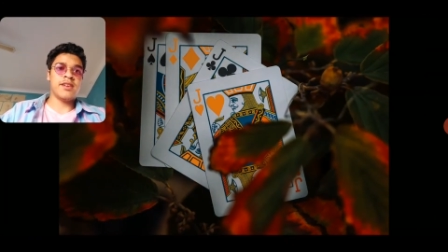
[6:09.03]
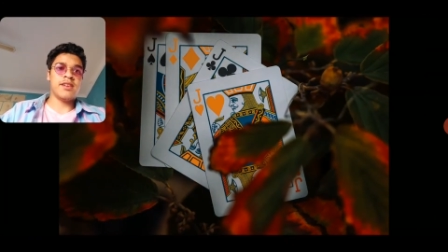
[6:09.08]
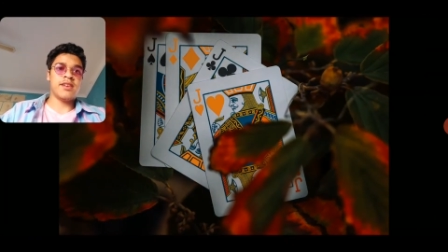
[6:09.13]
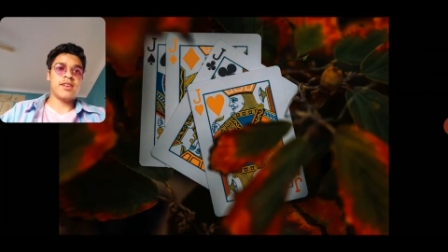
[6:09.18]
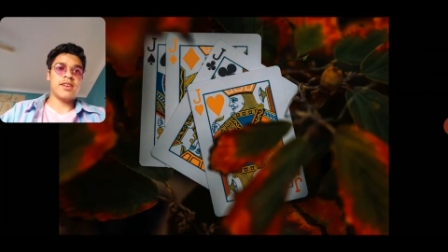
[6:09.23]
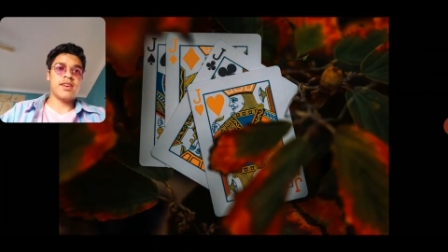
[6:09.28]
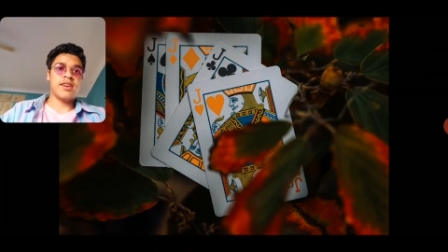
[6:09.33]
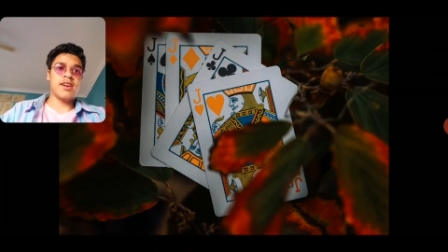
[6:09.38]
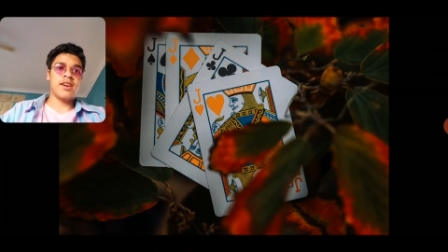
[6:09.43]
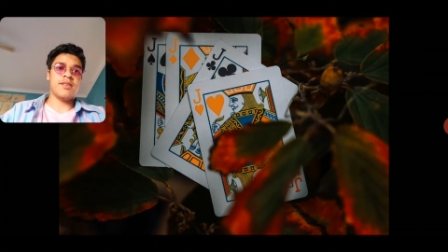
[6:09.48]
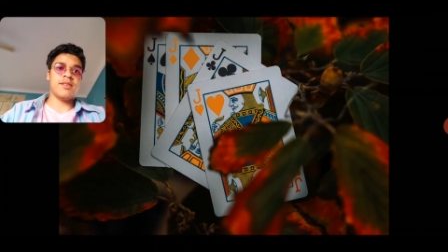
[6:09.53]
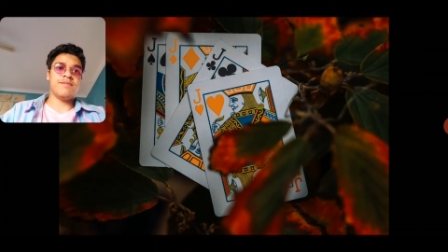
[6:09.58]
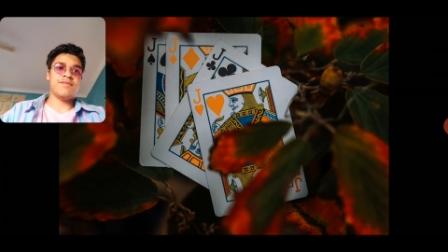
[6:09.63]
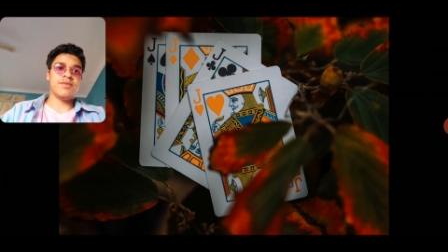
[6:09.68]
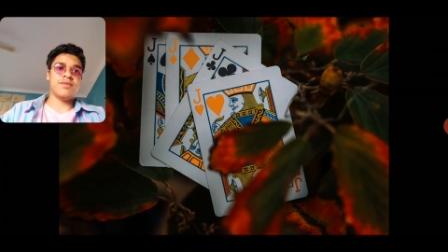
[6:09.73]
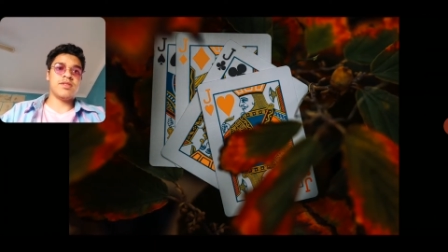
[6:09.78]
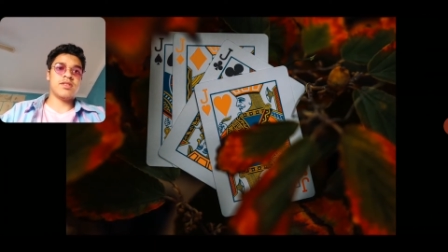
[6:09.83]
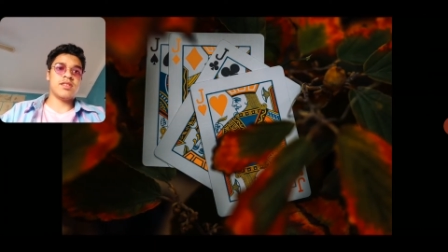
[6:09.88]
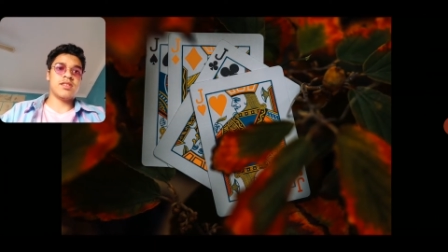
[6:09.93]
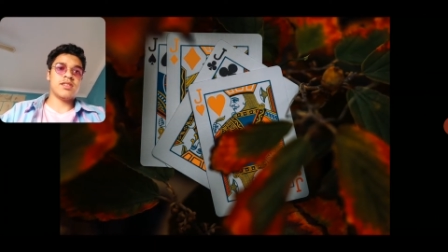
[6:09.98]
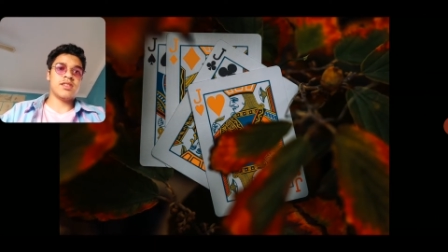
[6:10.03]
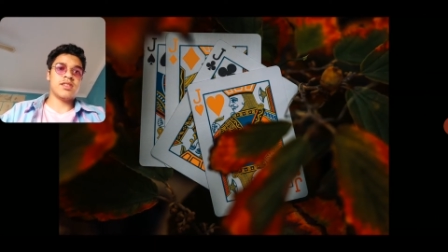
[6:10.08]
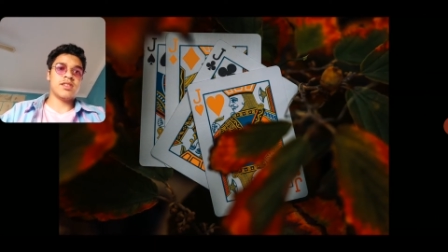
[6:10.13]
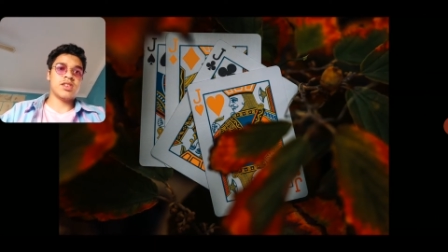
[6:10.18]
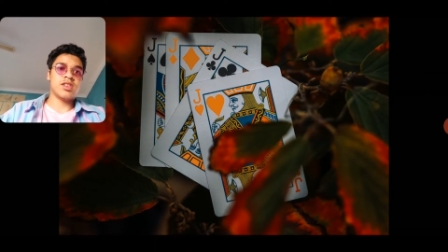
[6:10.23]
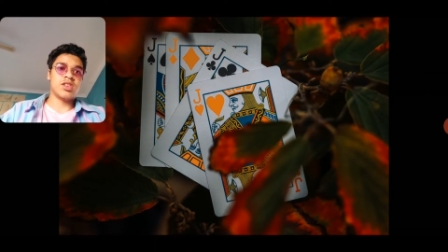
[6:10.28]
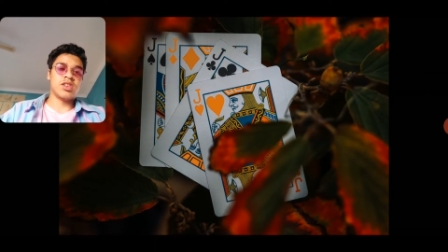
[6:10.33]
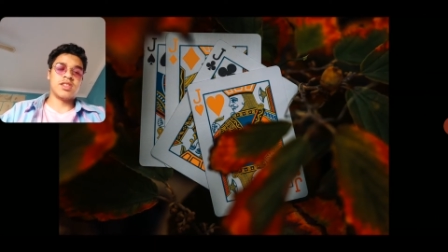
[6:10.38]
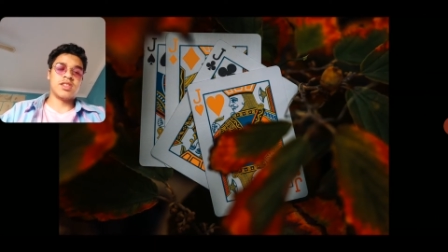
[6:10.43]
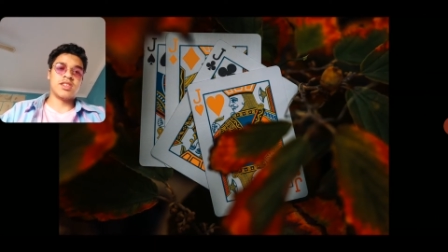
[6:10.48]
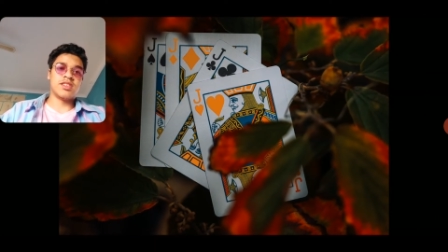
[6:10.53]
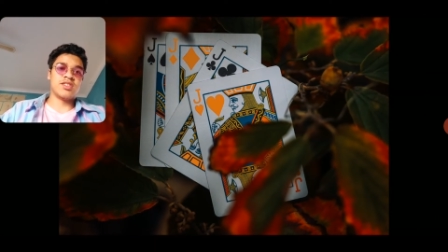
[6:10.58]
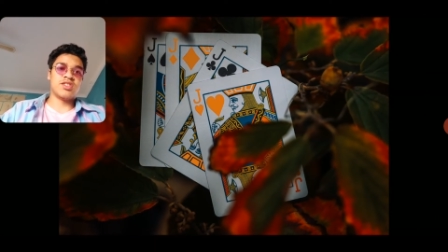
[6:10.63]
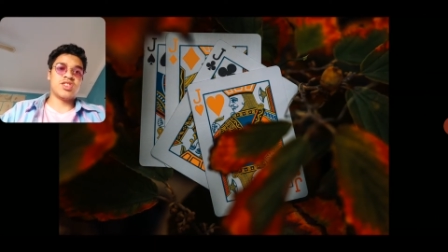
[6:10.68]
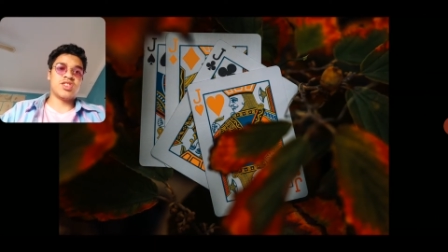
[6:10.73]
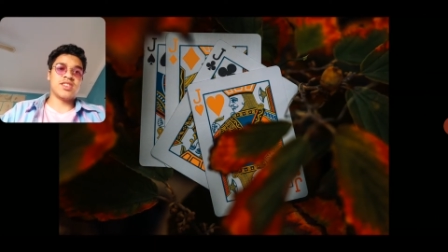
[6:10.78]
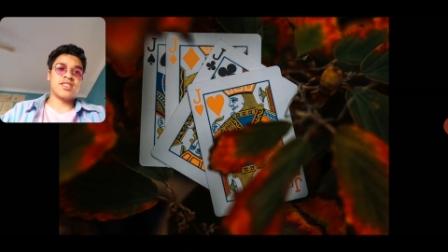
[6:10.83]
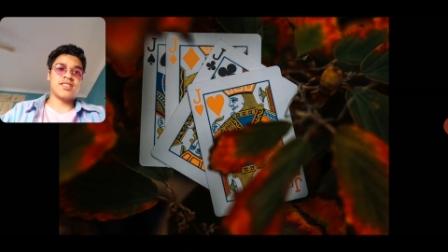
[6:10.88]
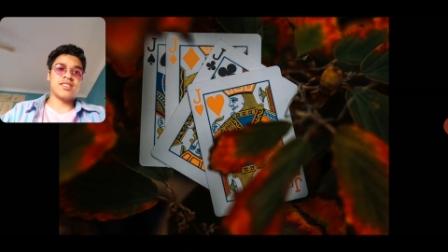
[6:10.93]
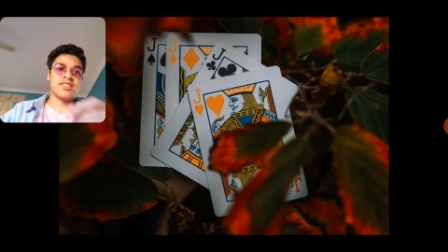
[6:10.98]
Yeah, so this is
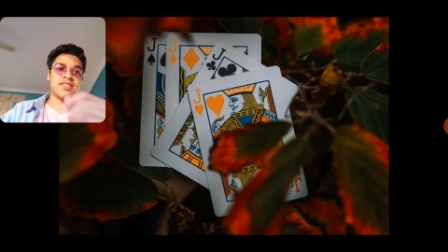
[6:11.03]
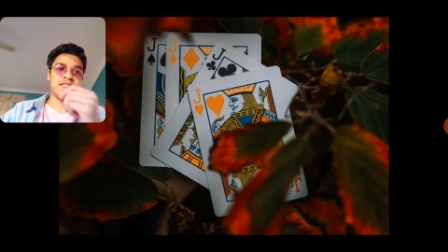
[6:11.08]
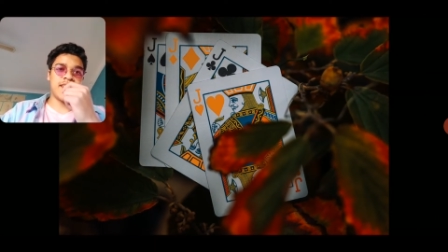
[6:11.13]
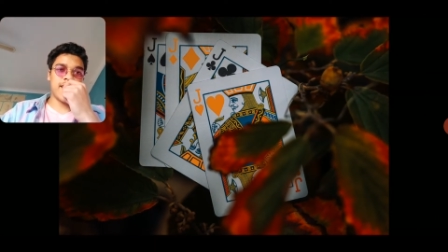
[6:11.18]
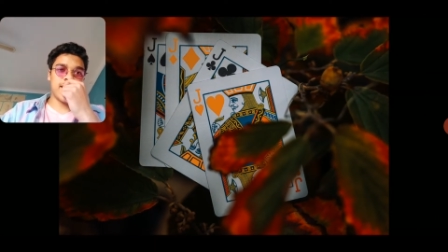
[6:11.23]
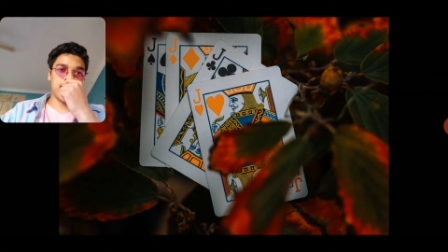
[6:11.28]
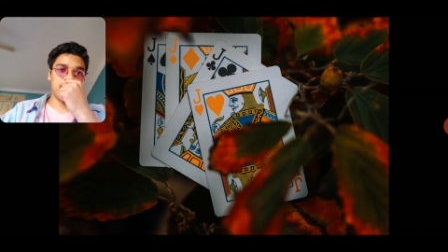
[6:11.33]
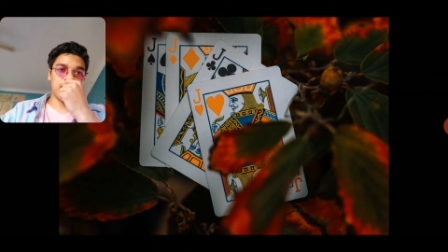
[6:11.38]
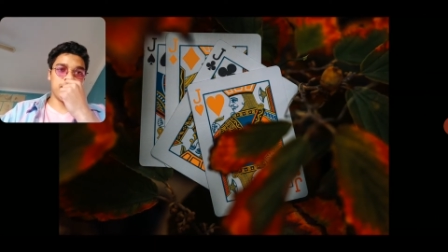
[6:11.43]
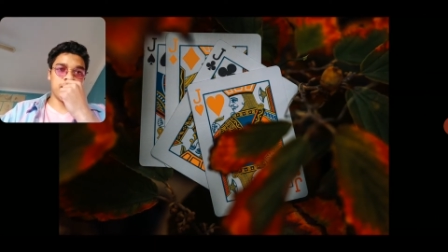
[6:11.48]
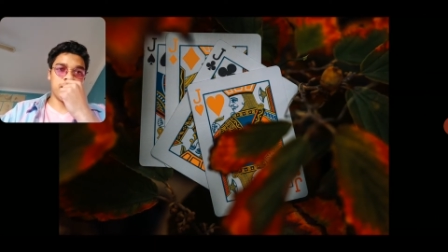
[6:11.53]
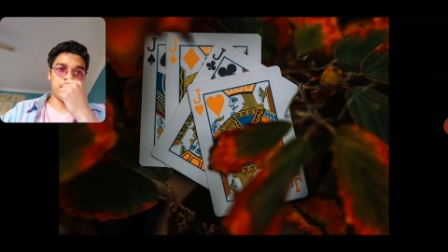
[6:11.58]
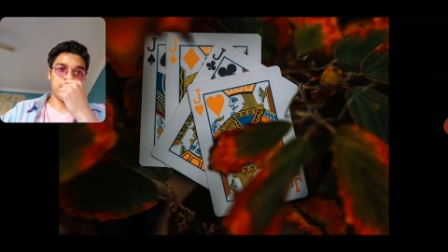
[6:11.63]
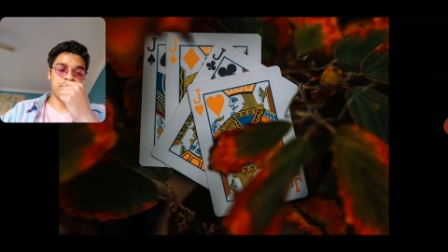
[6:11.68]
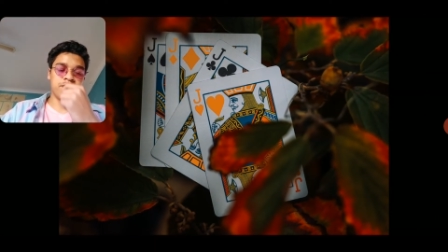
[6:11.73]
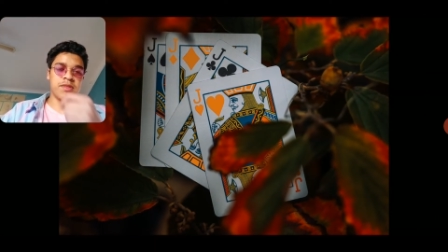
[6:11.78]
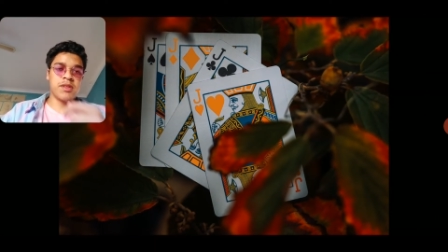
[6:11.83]
just a standard,